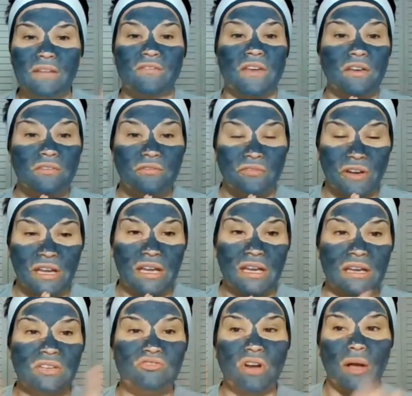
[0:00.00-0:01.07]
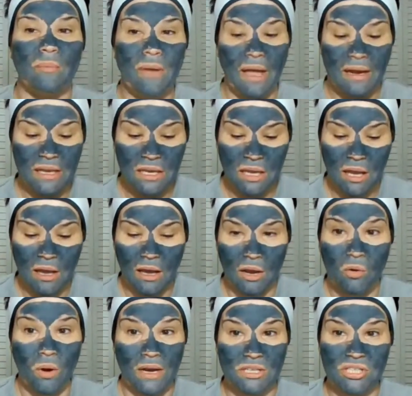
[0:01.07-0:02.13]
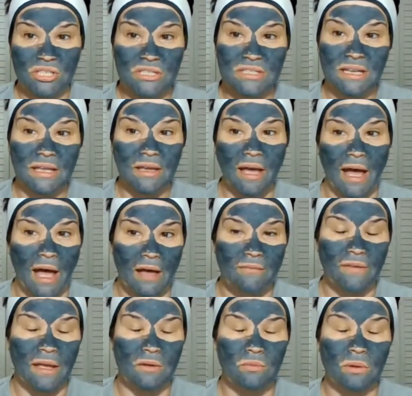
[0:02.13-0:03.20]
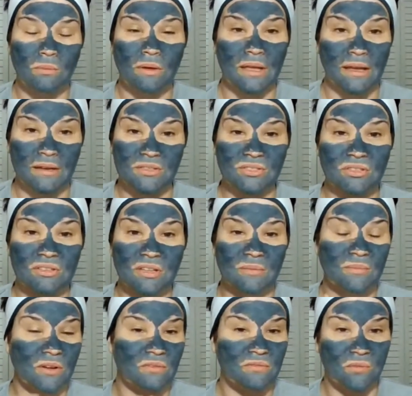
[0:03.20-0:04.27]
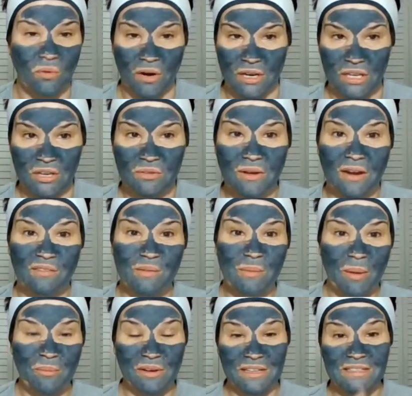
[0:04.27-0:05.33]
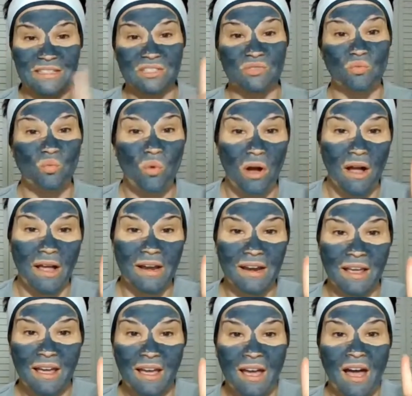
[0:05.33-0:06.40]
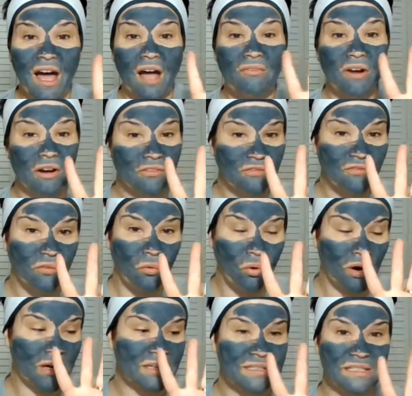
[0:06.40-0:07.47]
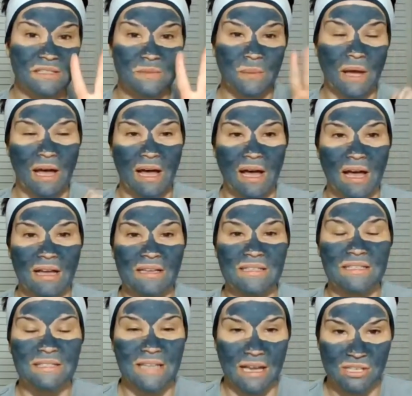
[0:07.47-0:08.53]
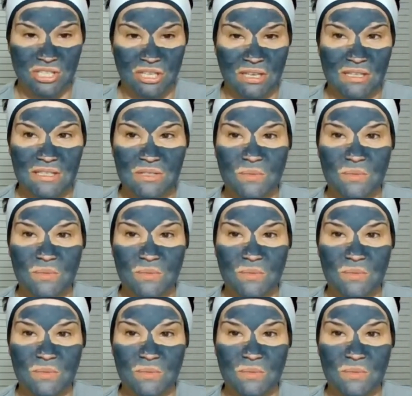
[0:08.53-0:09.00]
Feel free to drop any questions that you have, and we will answer them for you. And remember, this is one of our 4 spa sessions.